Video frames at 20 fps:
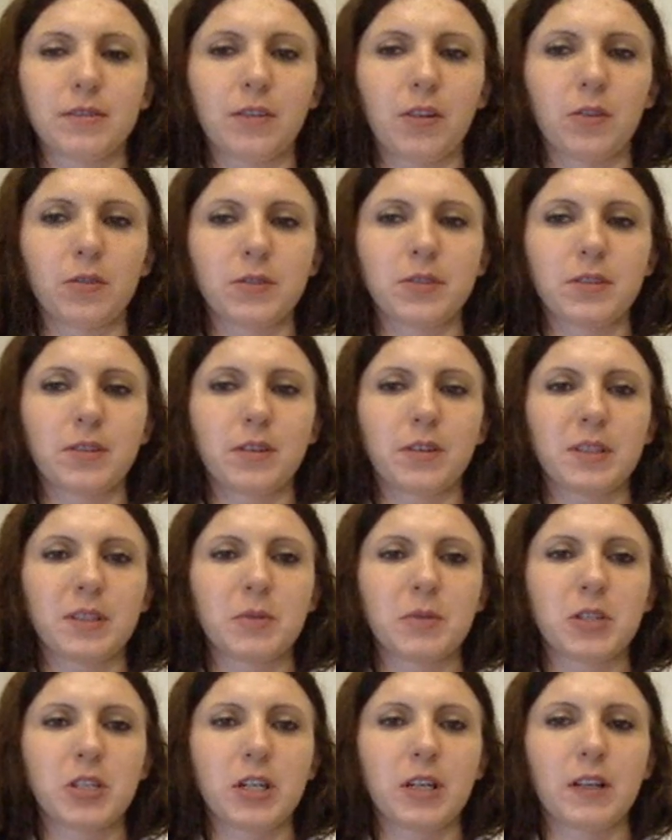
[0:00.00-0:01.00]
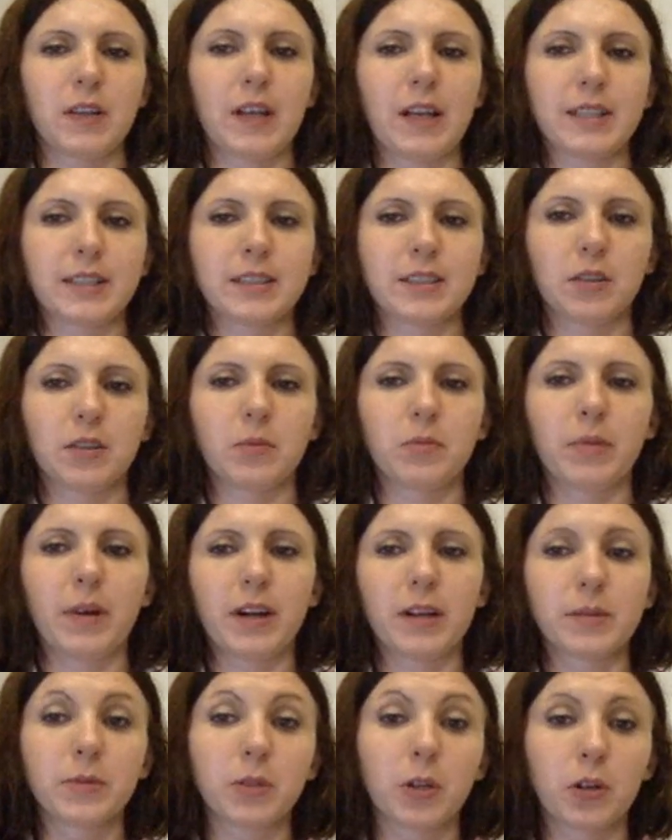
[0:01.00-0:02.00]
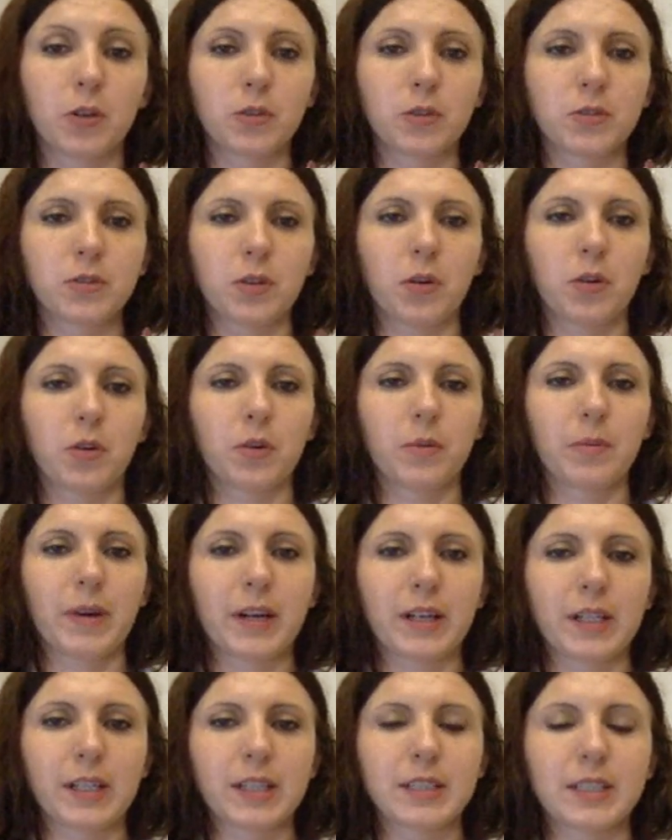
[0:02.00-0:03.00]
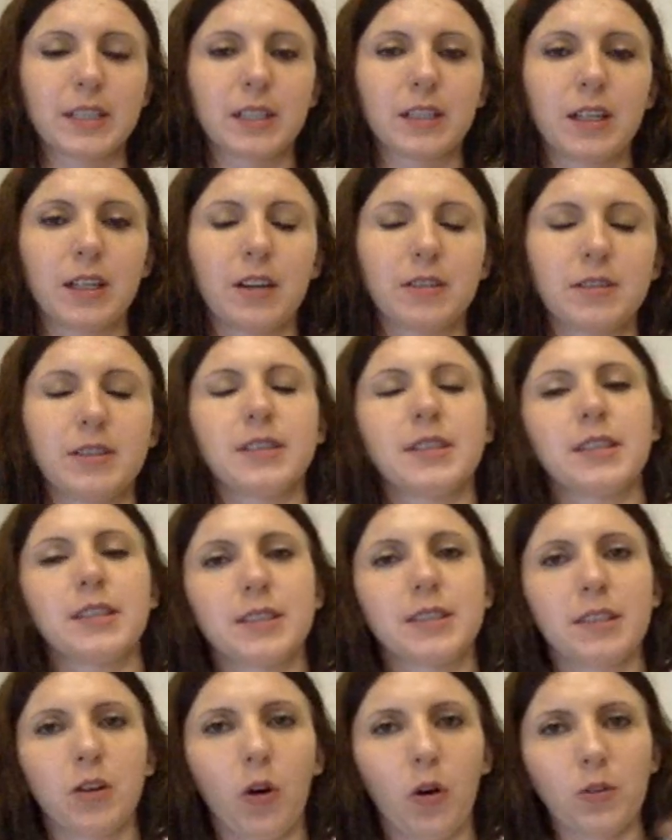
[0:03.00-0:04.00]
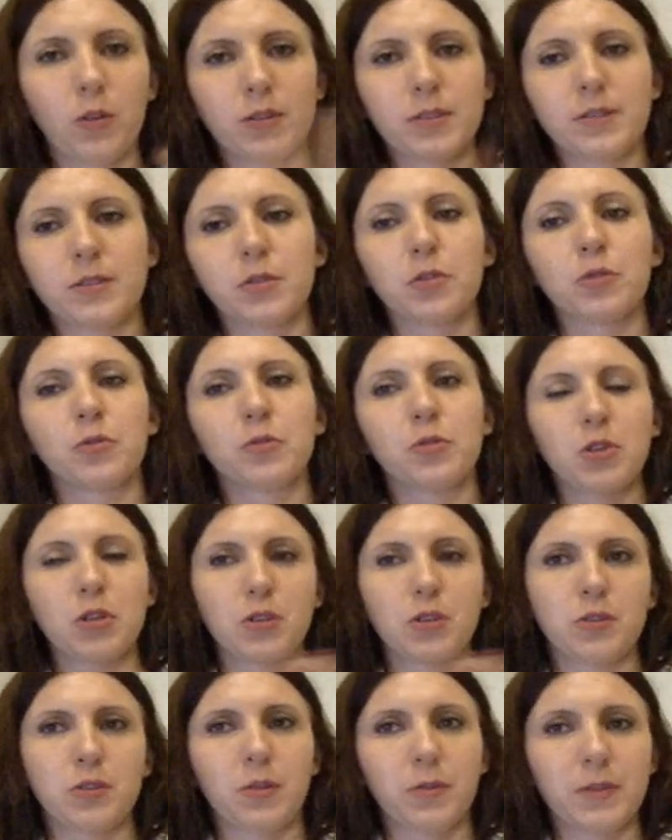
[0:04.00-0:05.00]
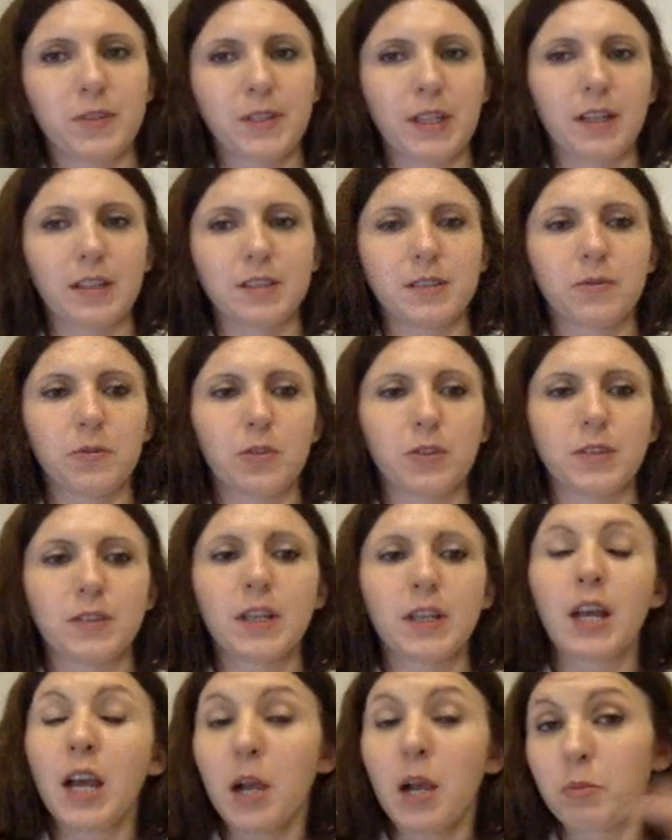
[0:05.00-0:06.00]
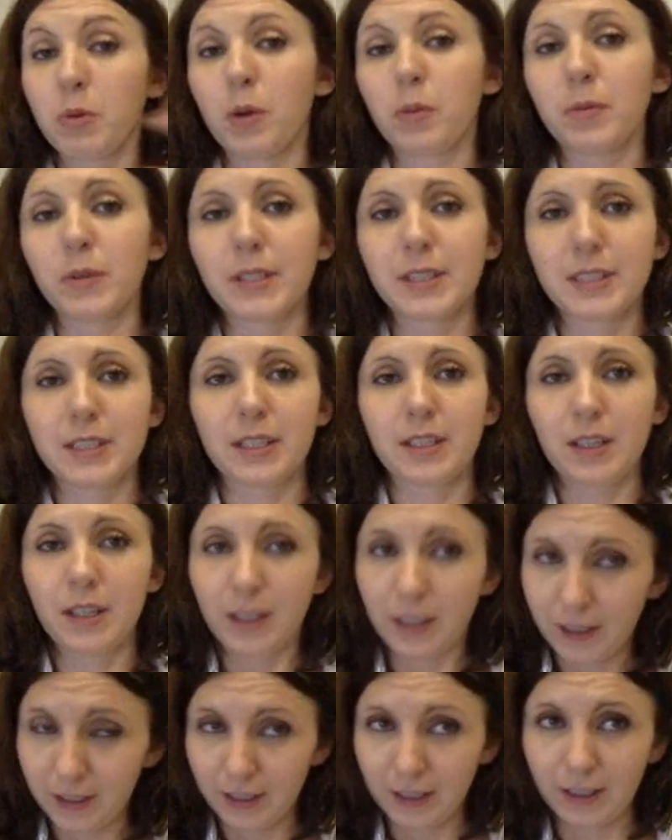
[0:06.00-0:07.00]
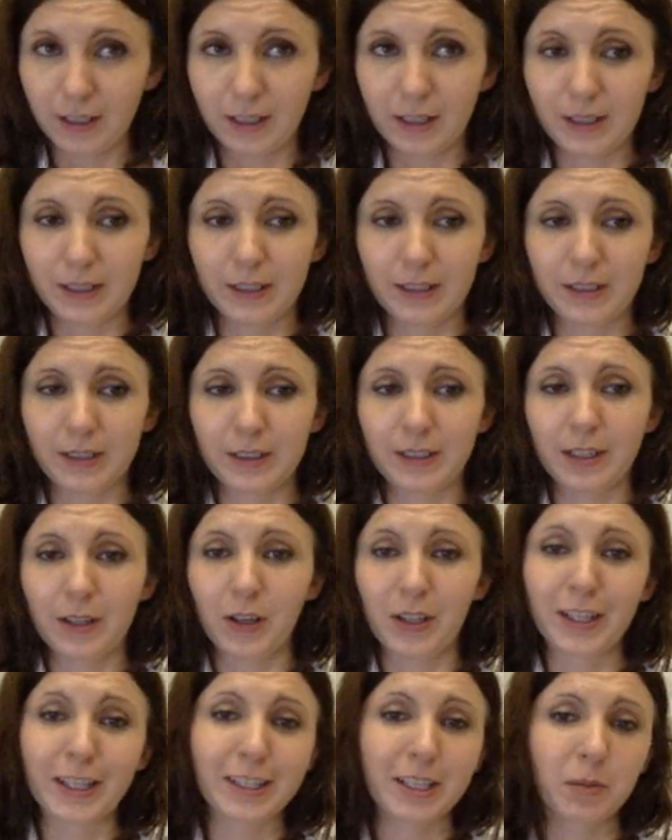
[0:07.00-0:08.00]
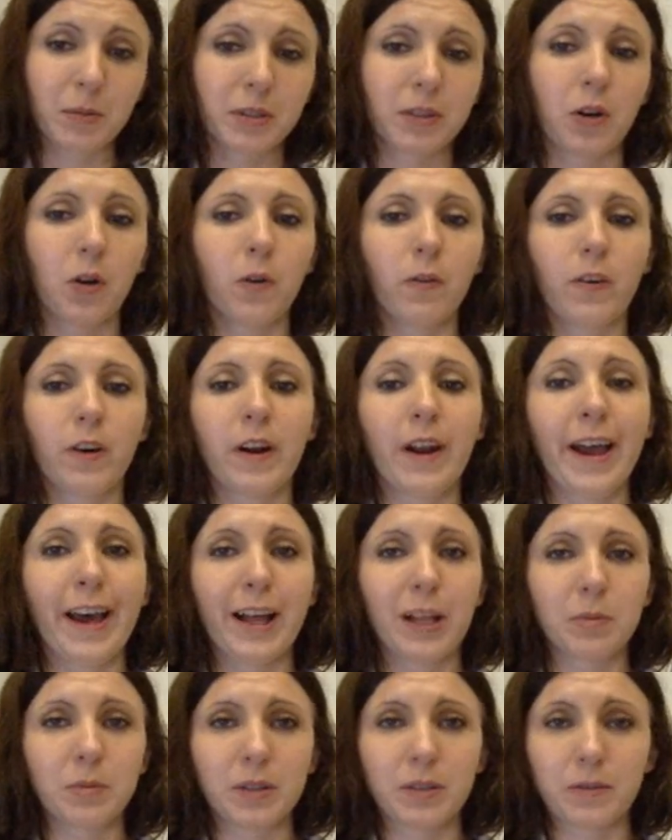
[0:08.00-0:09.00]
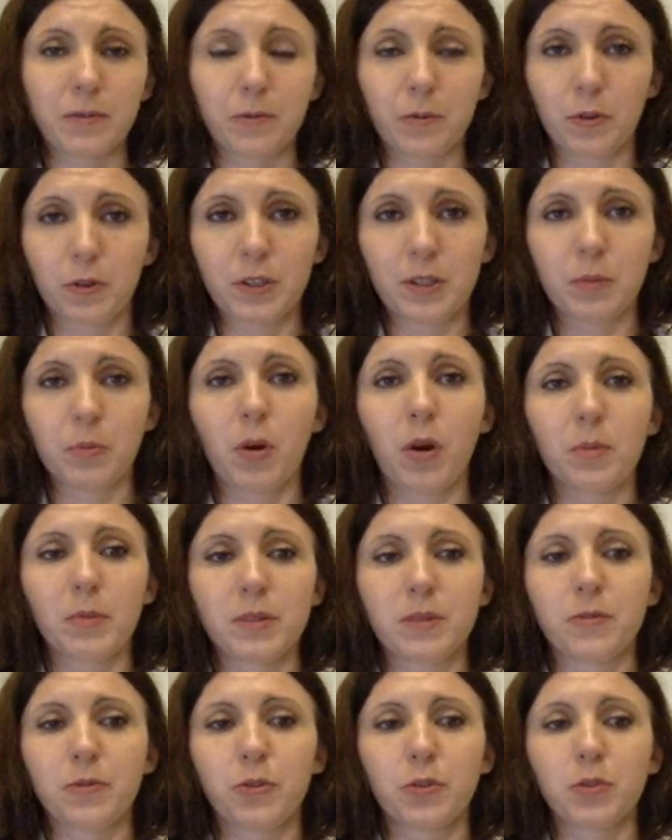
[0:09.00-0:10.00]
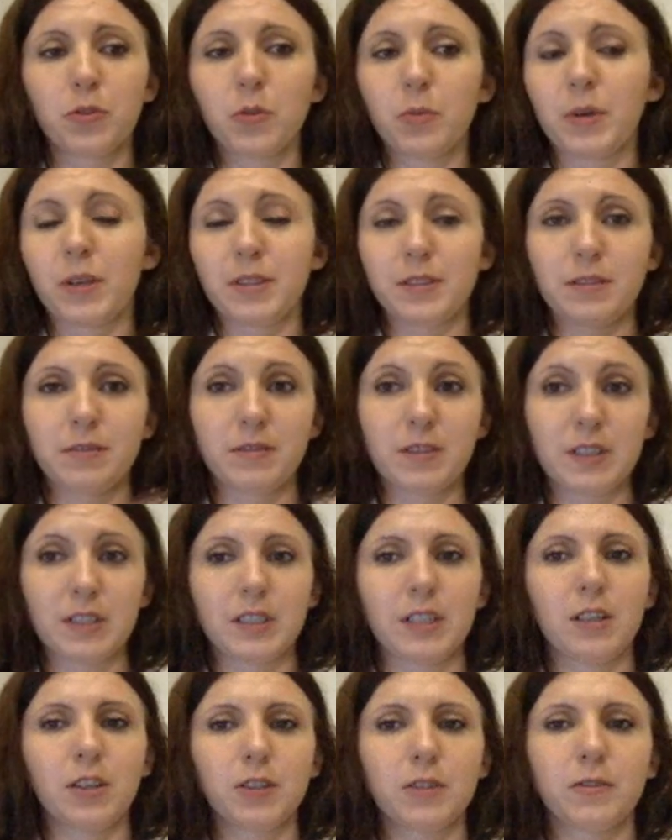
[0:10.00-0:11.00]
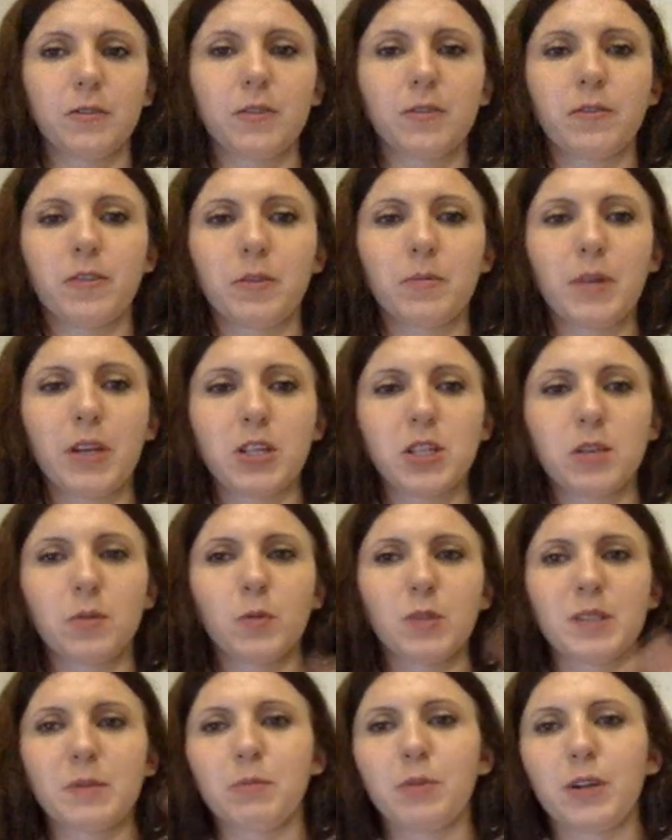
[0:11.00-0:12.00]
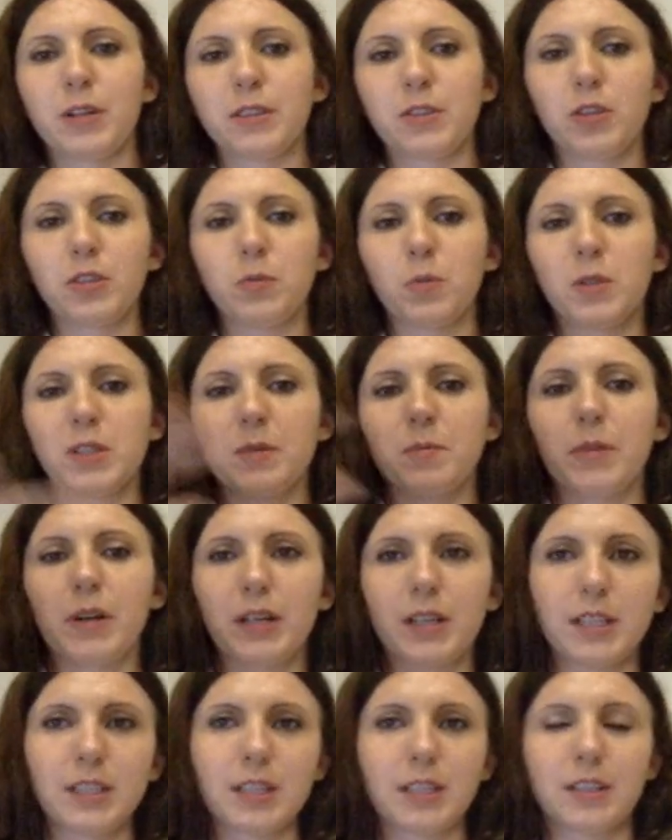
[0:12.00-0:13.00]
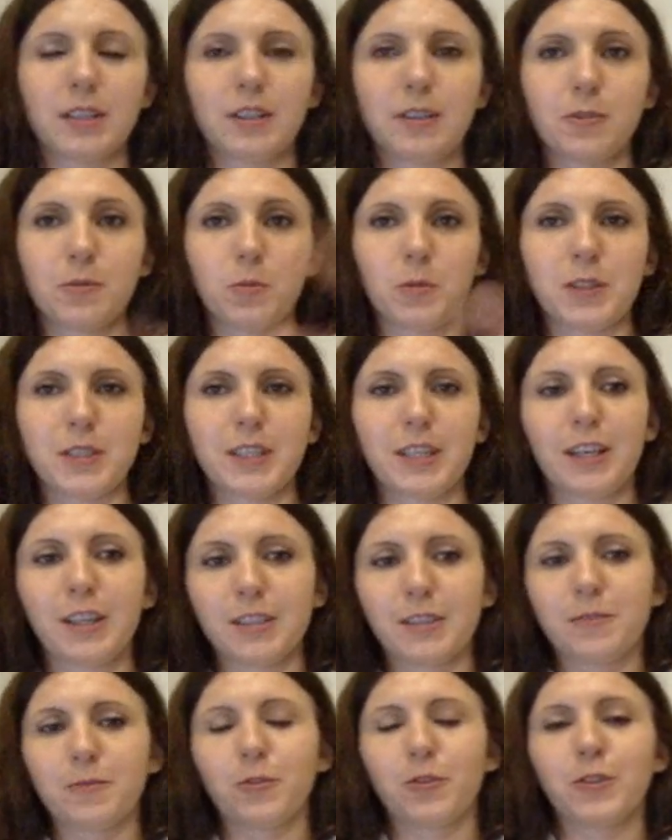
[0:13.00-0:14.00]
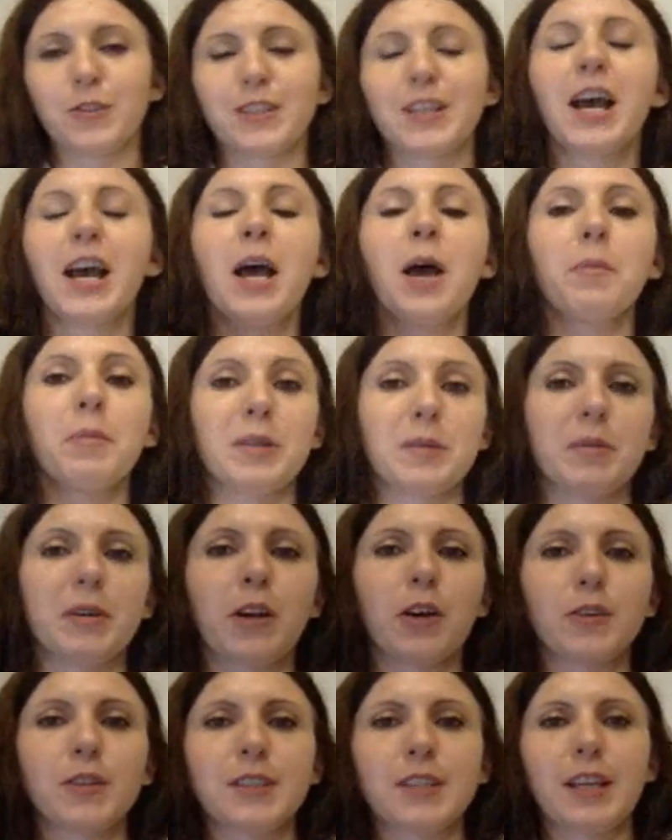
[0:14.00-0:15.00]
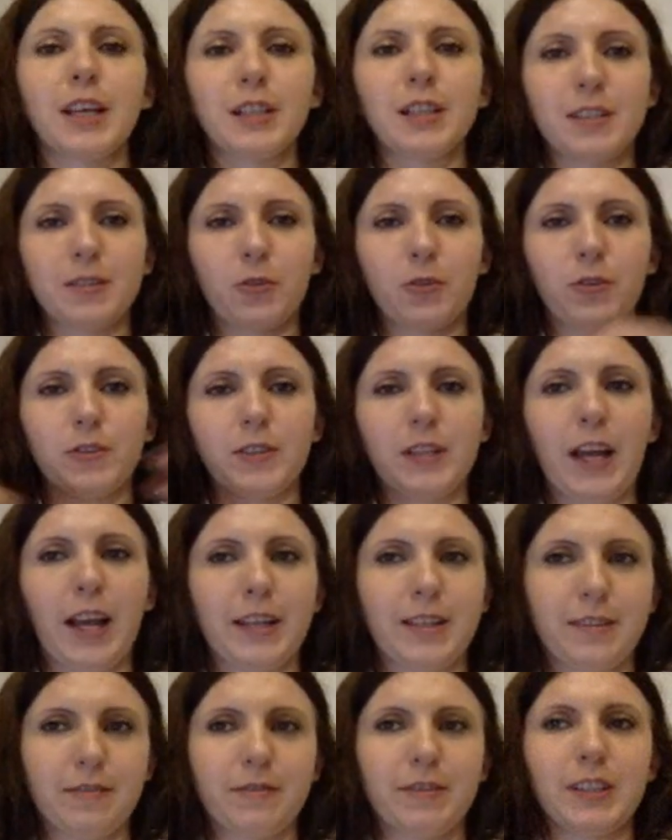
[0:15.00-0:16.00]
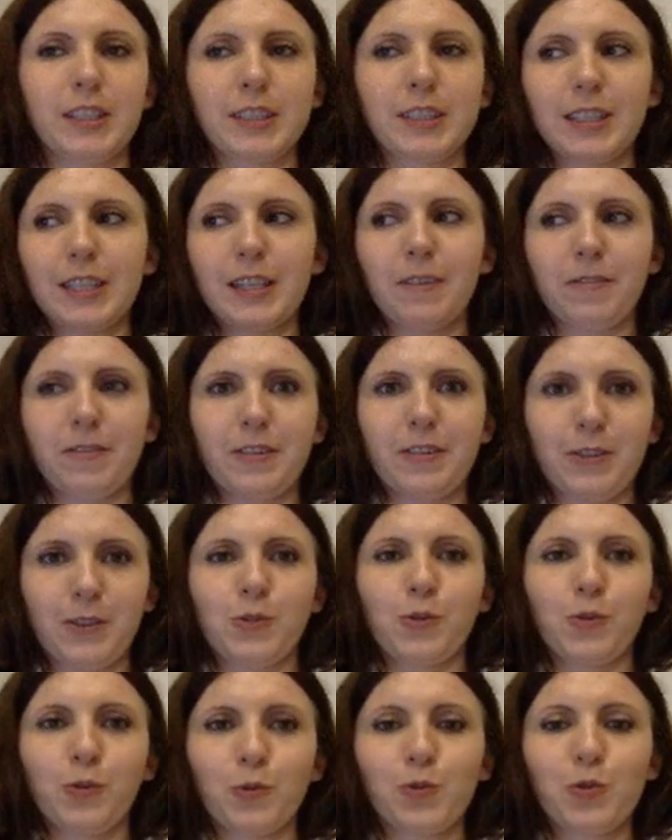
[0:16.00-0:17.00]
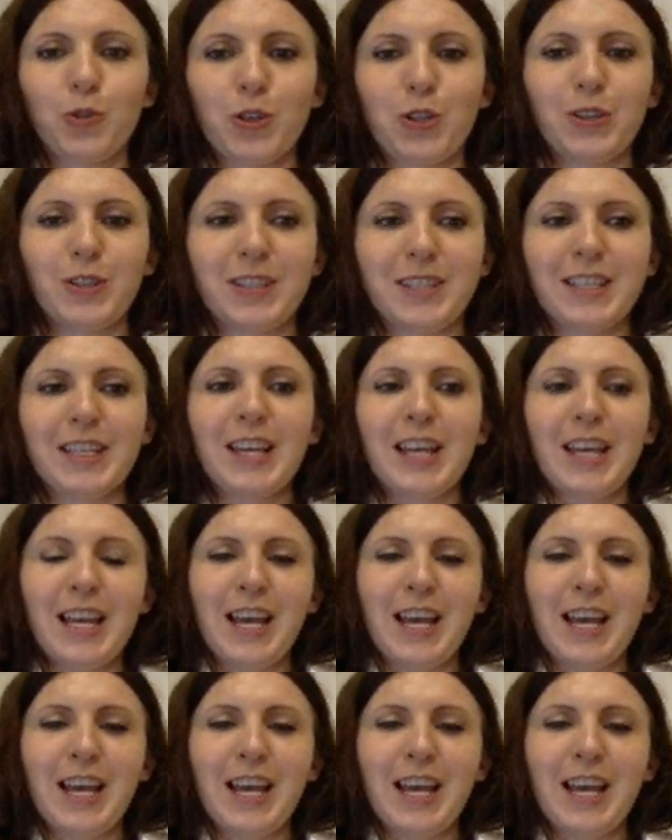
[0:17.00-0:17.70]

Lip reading: also specialize on Pardot or marketing cloud. That's also solutions. So Salesforce probably is a little bit overwhelming for the moment for you because there really a lot of information with Pardot, with marketing cloud, with Salesforce, but because Salesforce has really different solutions.